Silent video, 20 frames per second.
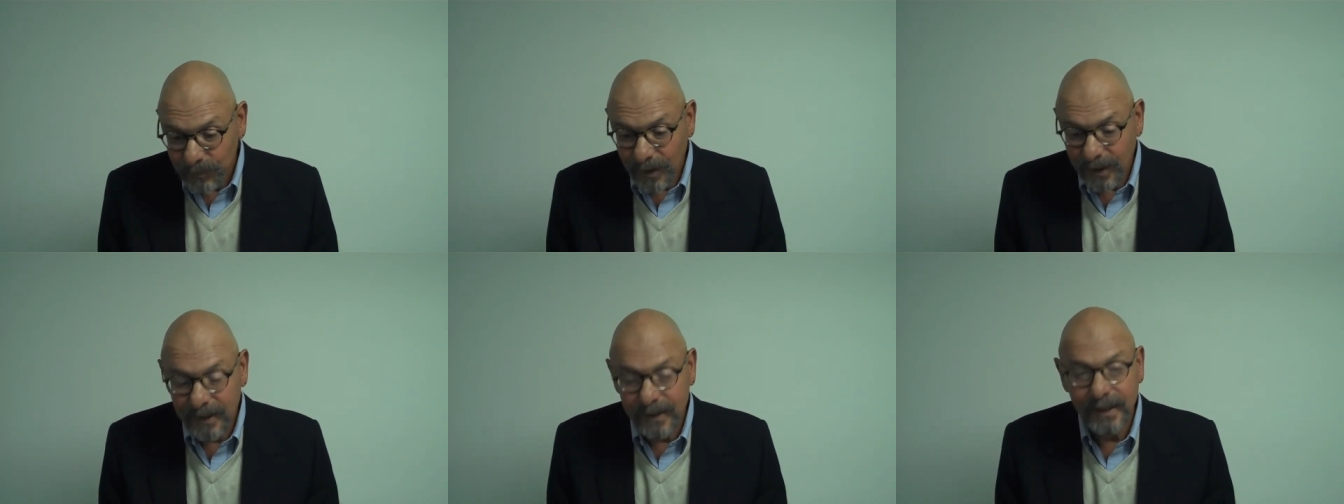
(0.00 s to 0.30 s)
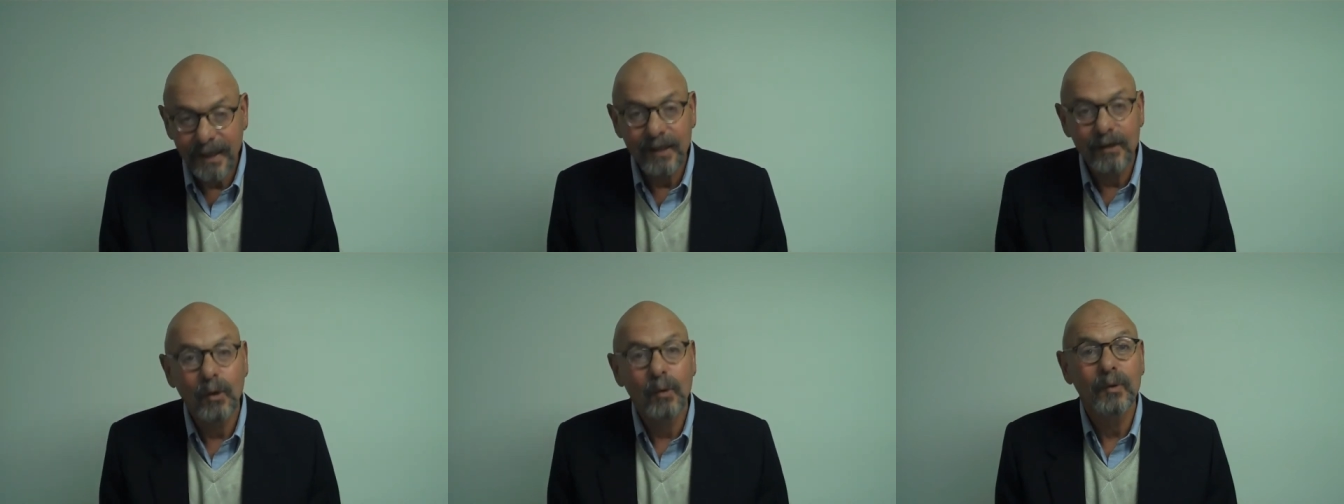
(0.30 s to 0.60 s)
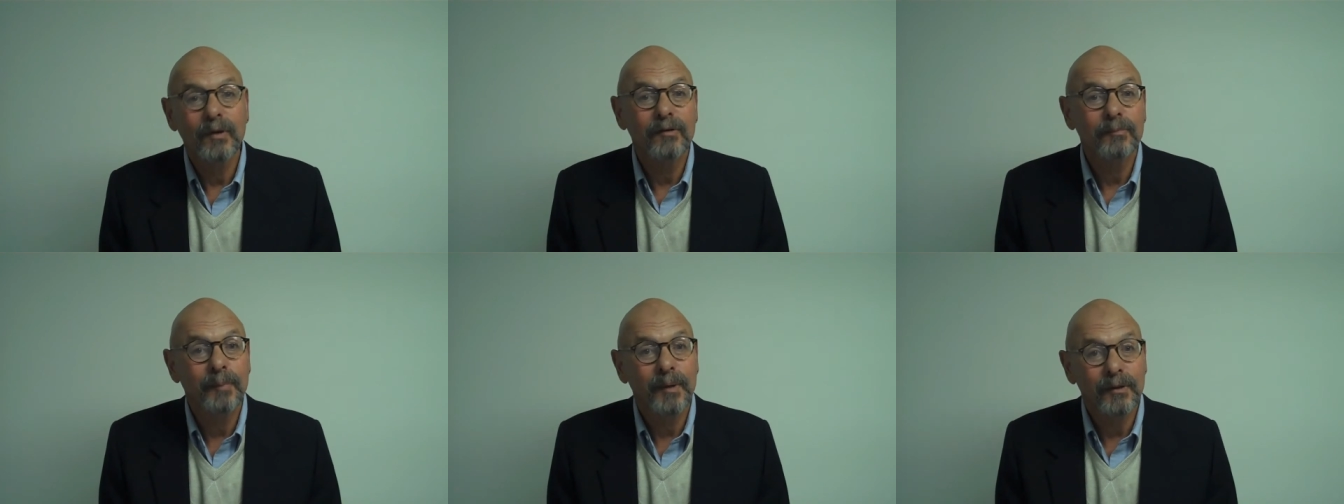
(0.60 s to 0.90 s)
And he had
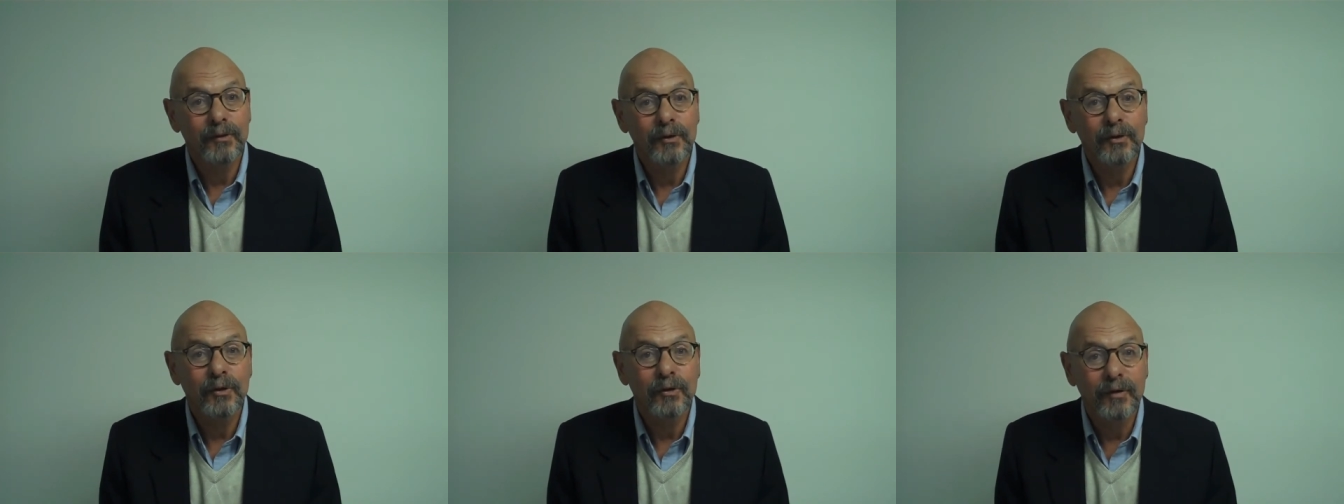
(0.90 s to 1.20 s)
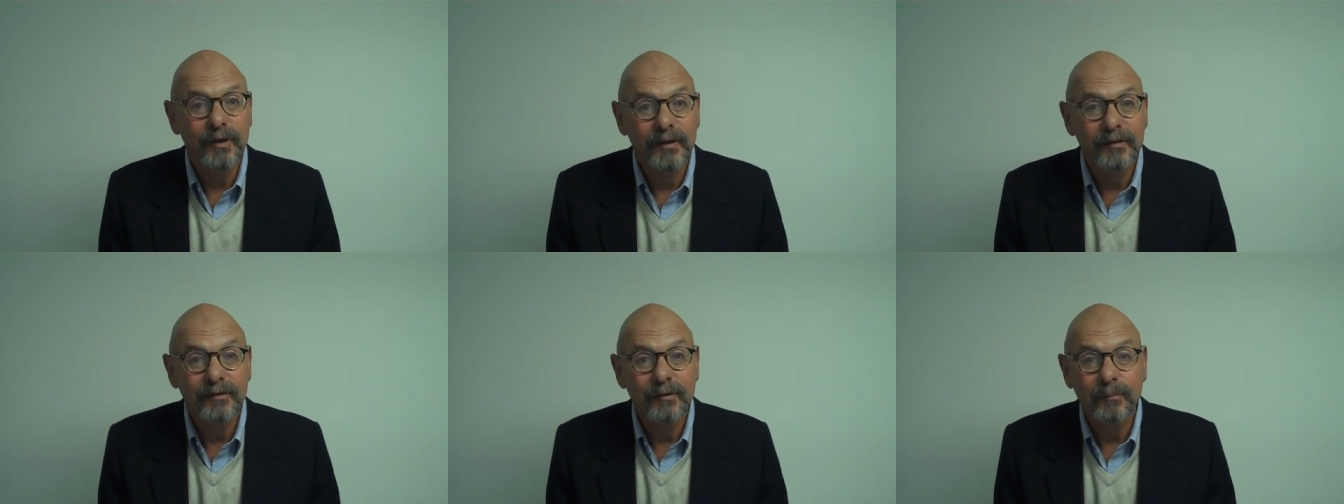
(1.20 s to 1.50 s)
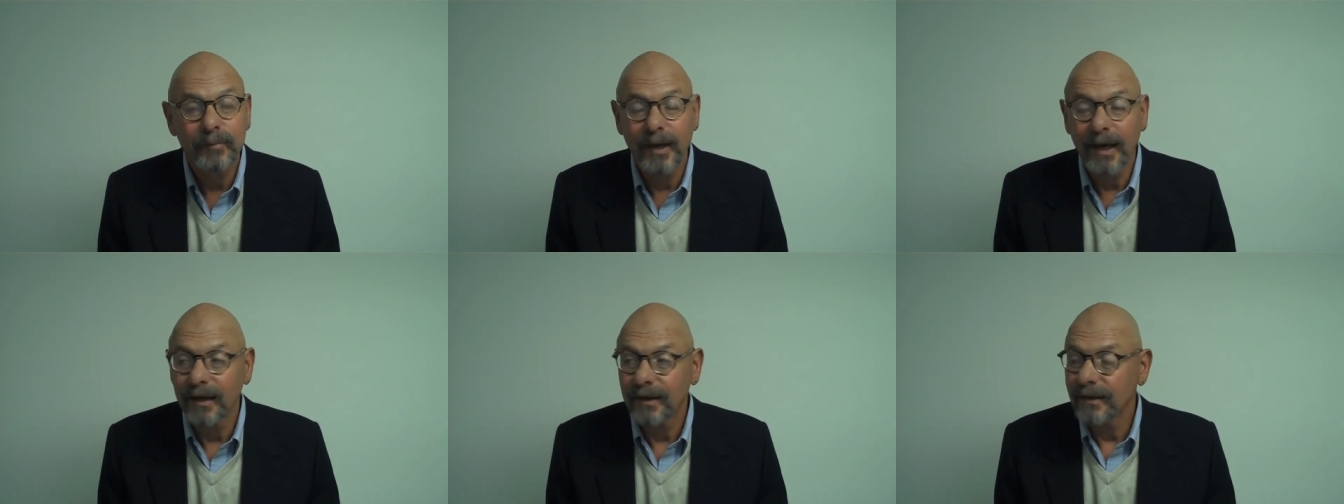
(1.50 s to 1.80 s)
always been curious
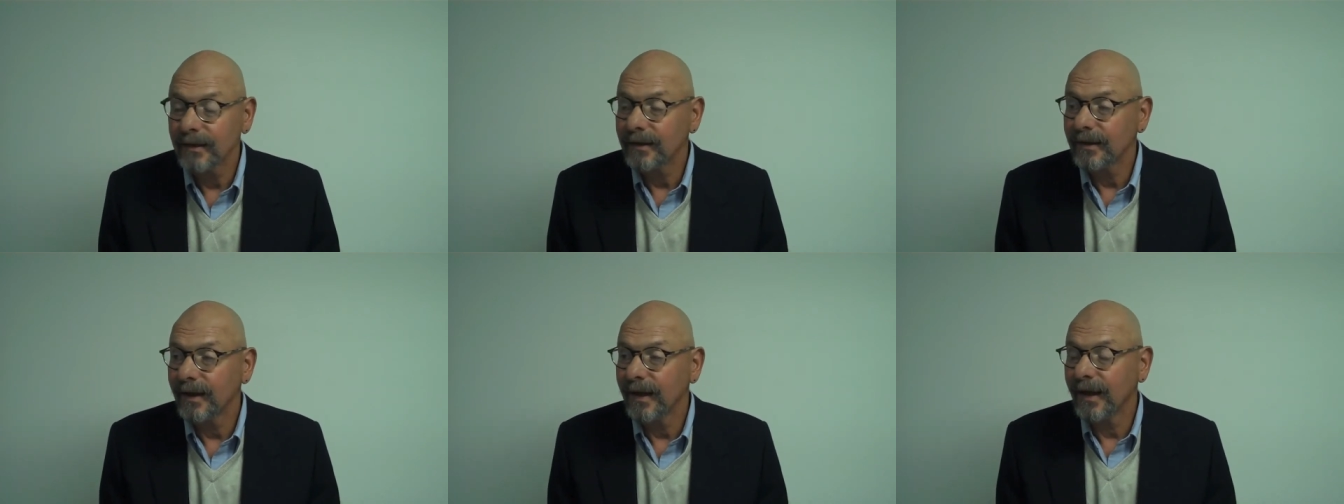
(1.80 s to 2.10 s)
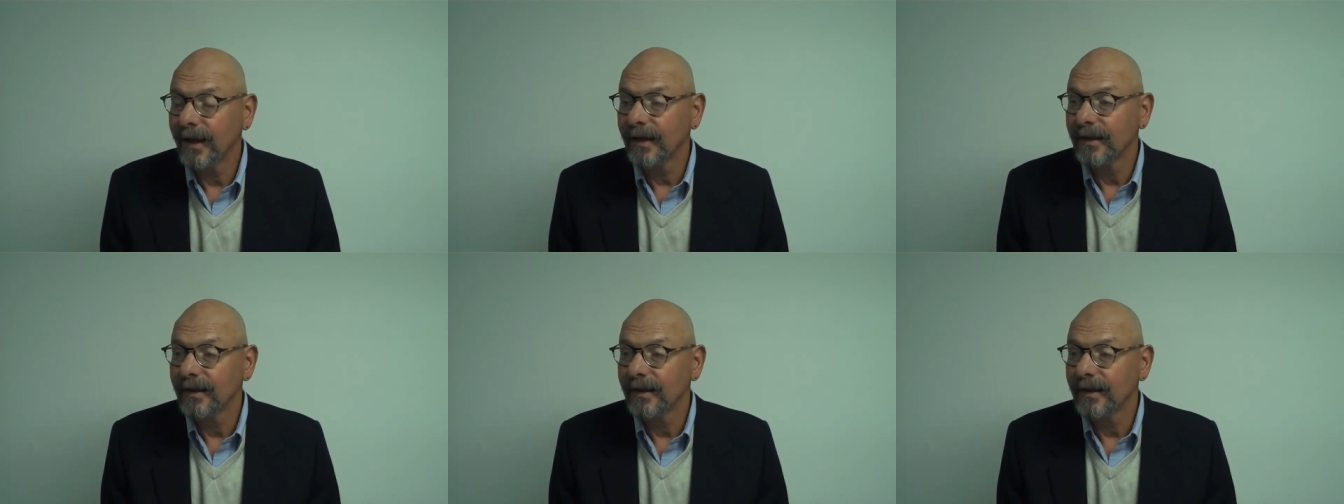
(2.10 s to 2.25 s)
about it,